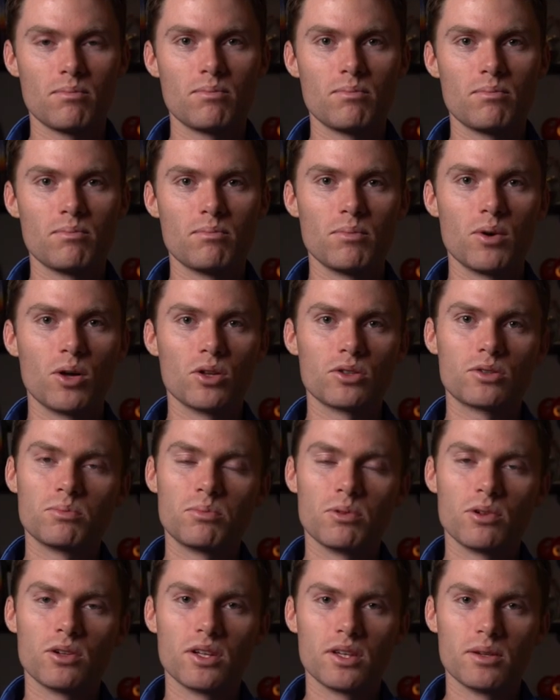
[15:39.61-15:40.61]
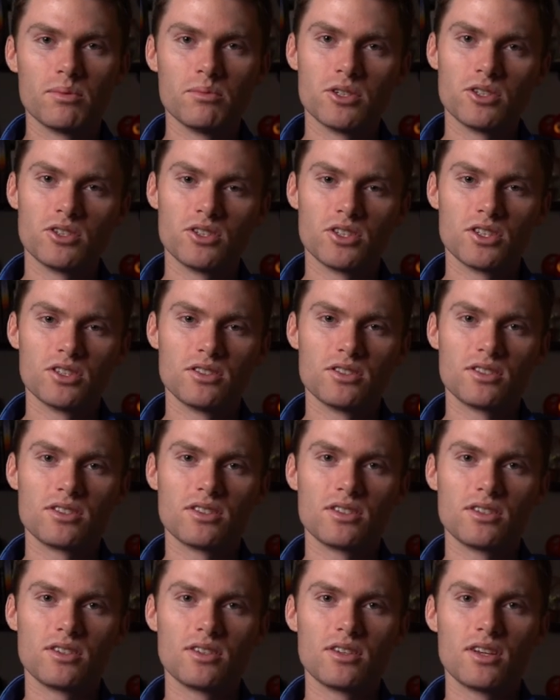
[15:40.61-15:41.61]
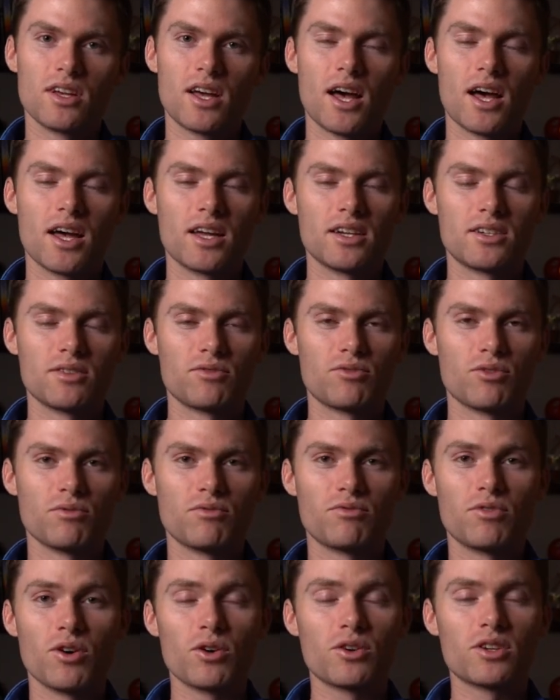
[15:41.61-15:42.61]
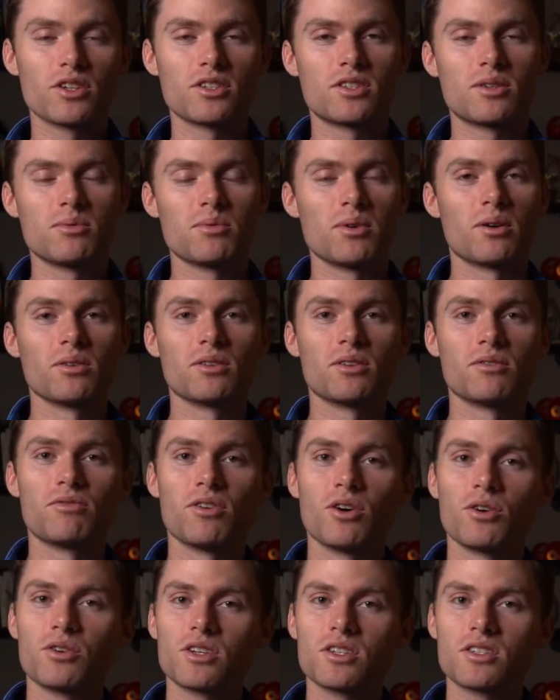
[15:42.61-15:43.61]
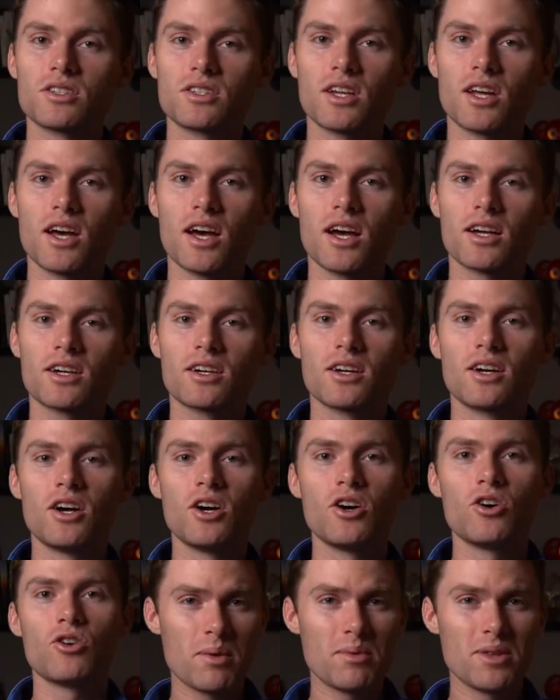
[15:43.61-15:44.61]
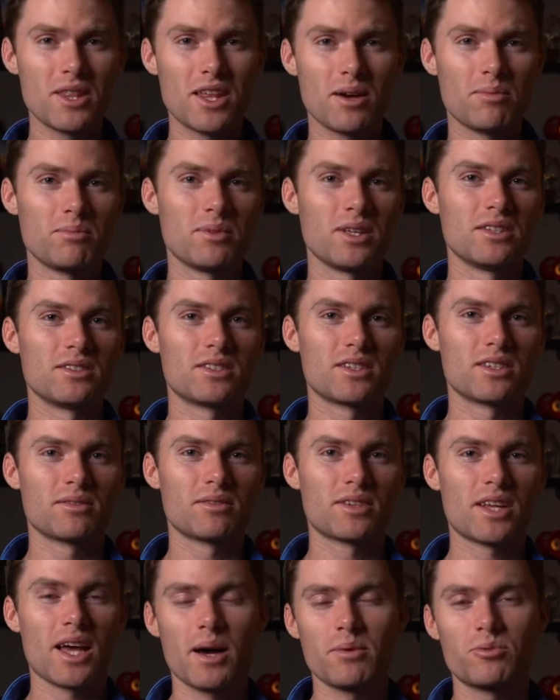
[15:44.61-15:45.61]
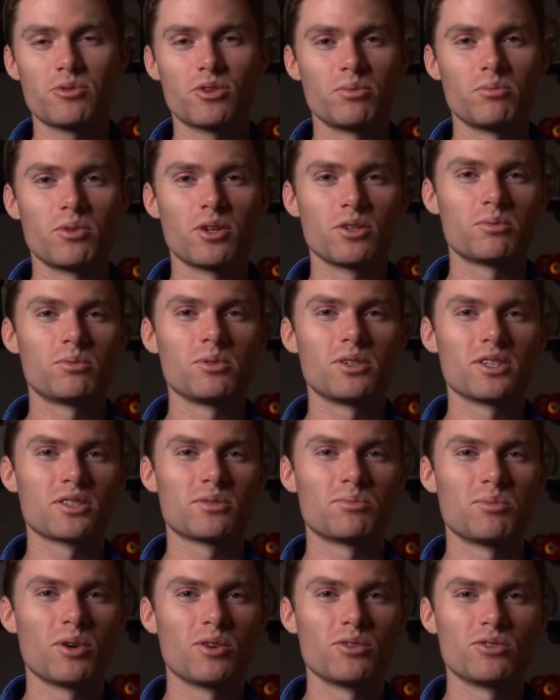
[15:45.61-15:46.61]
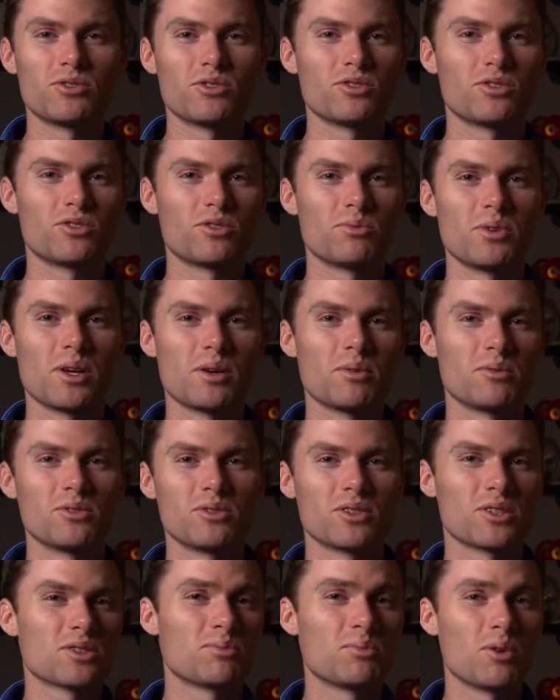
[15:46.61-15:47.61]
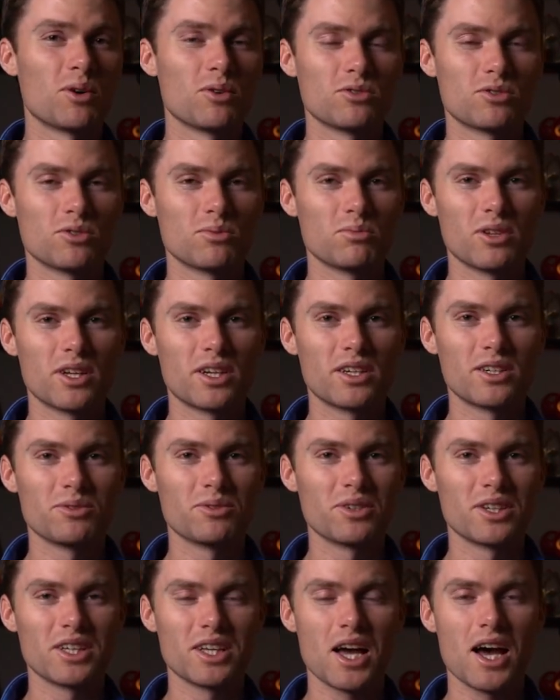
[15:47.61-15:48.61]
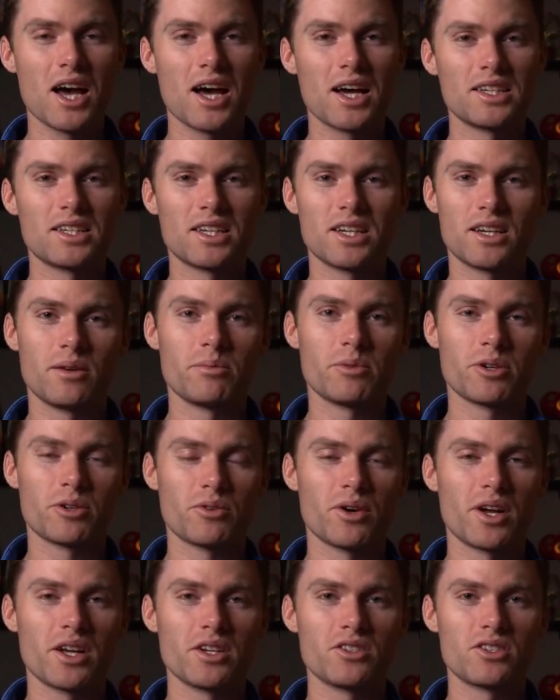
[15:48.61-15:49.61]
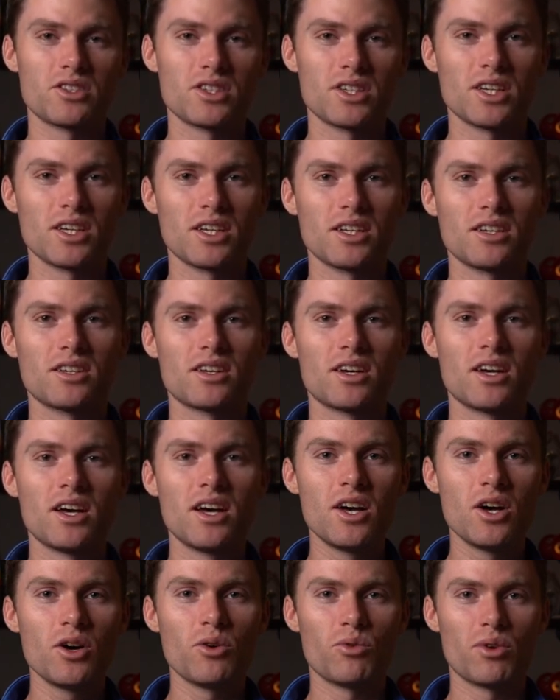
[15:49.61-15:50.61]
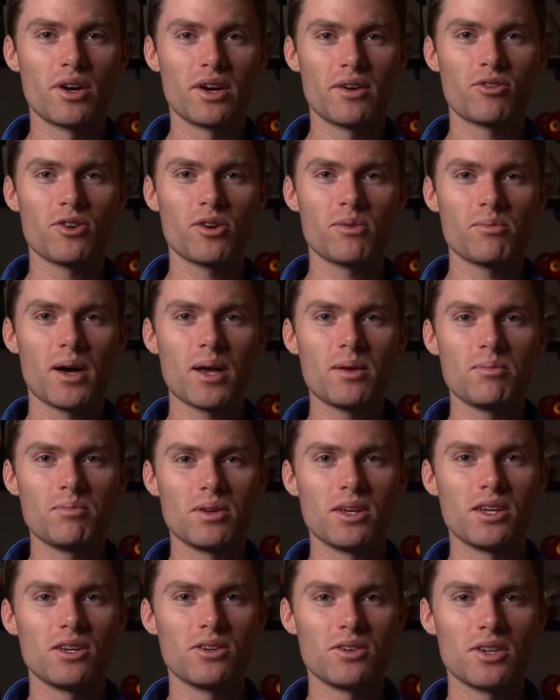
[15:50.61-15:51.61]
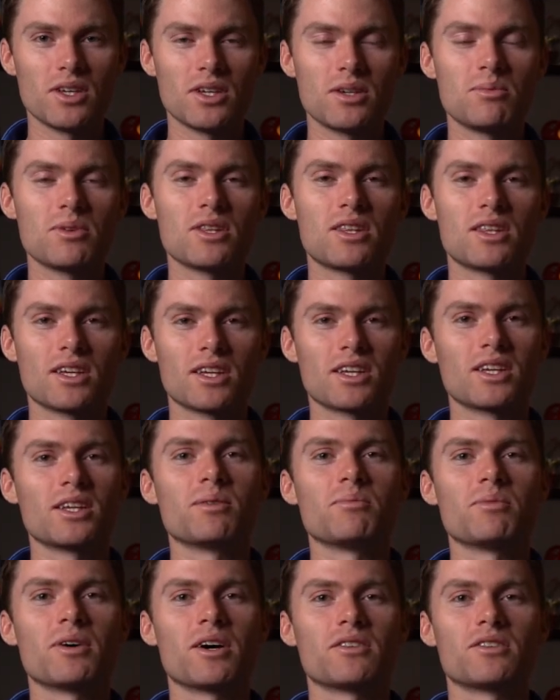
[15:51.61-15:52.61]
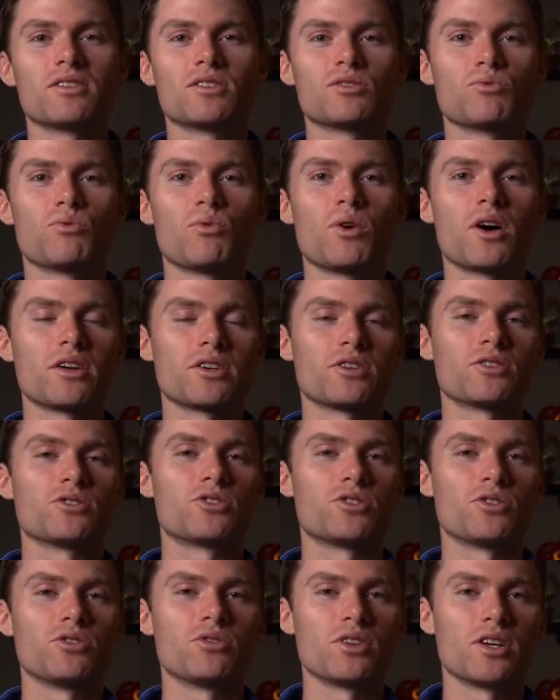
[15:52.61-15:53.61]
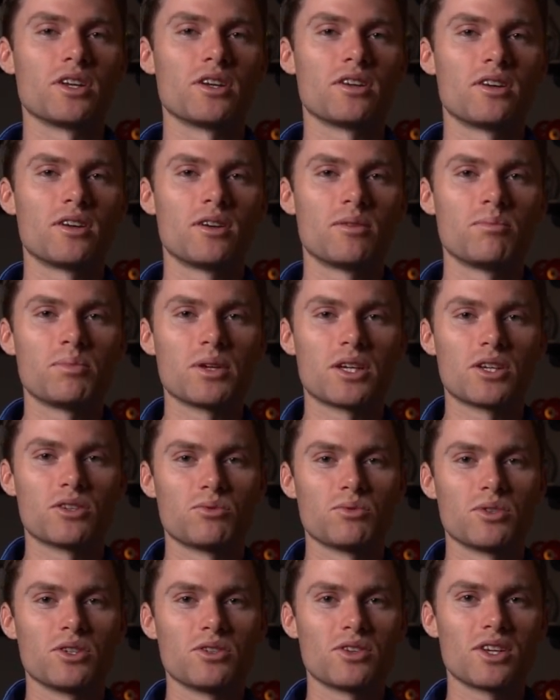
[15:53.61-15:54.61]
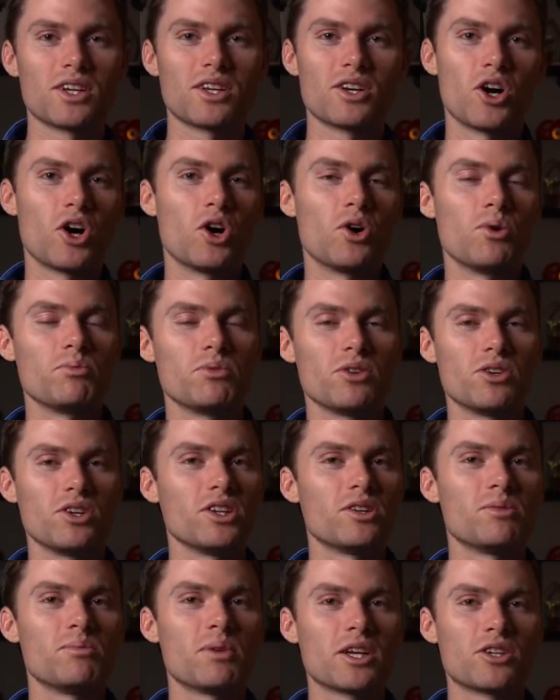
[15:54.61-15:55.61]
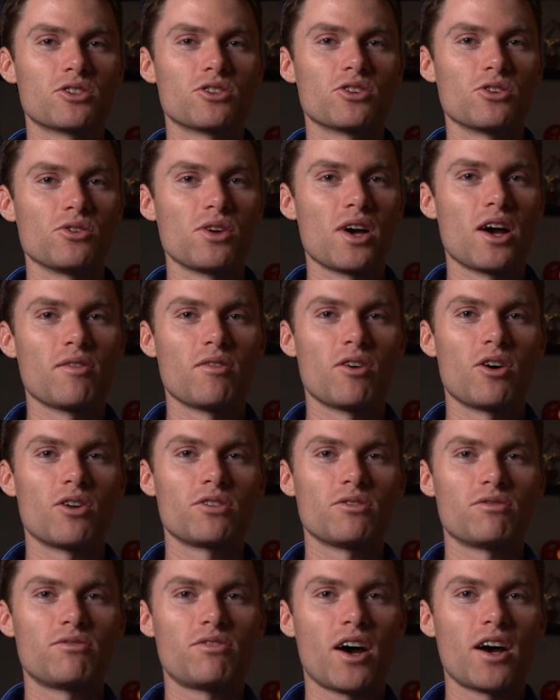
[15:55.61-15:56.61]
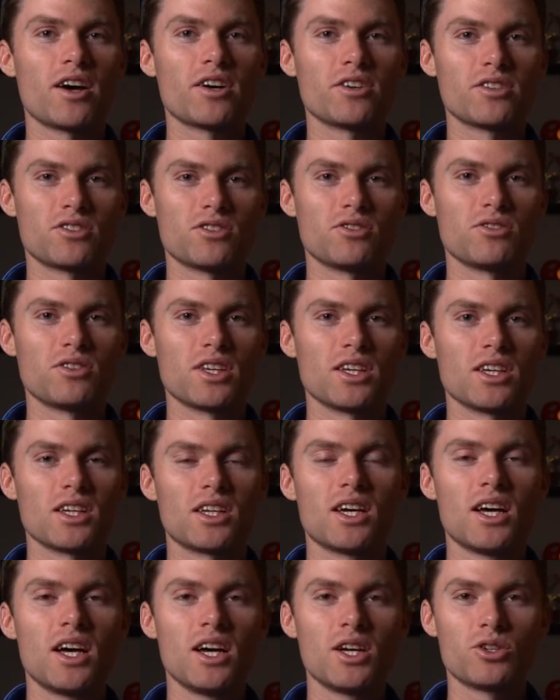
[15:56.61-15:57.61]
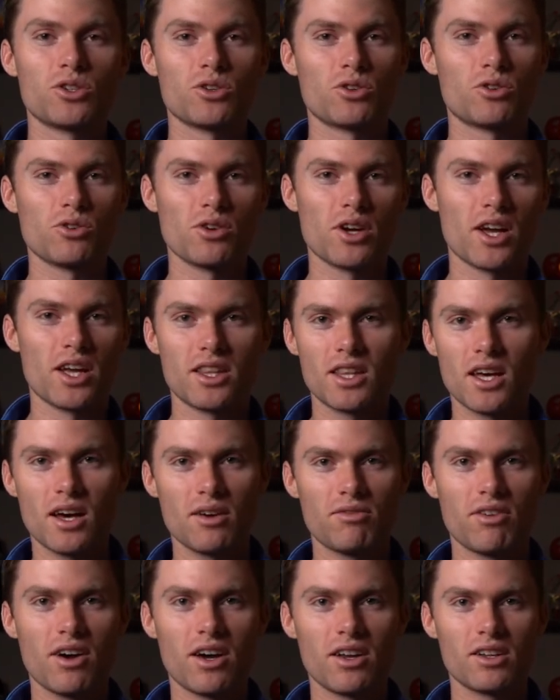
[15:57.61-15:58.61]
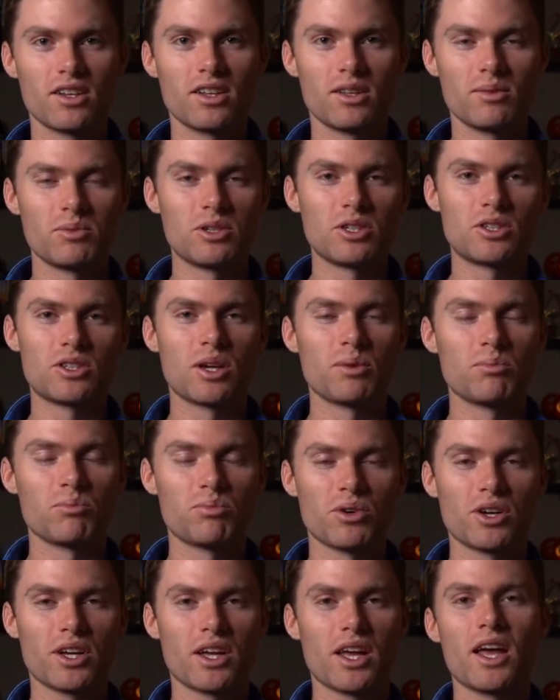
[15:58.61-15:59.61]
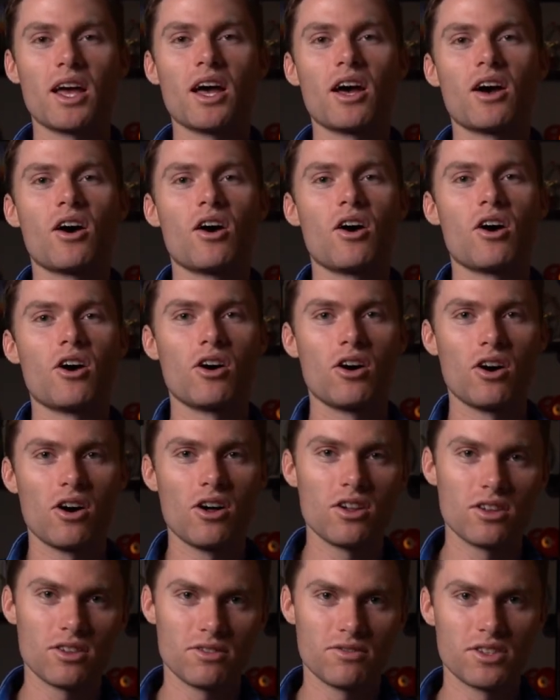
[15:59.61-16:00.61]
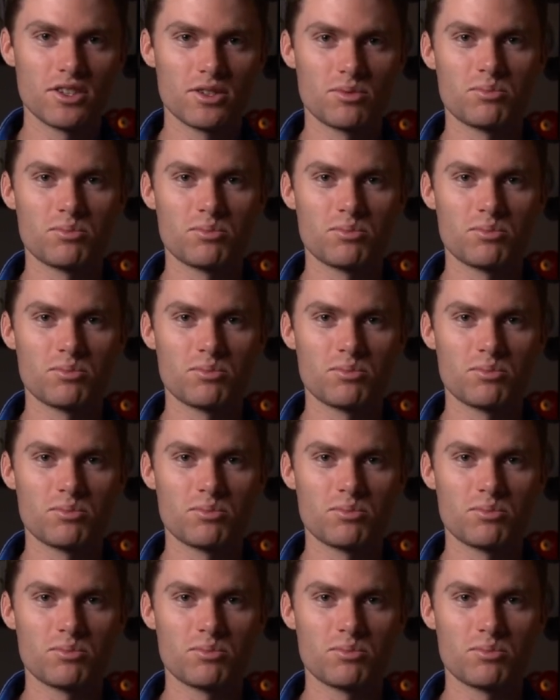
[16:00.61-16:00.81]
multiple images at different focus to be able to focus stack, or maybe that means capturing multiple exposures to be able to expose or blend a really high dynamic range scene. Whatever it might be, you need to be thinking about this while you're shooting, because when you get home, you need to make sure you have all the files you need to create that final image and bring all of this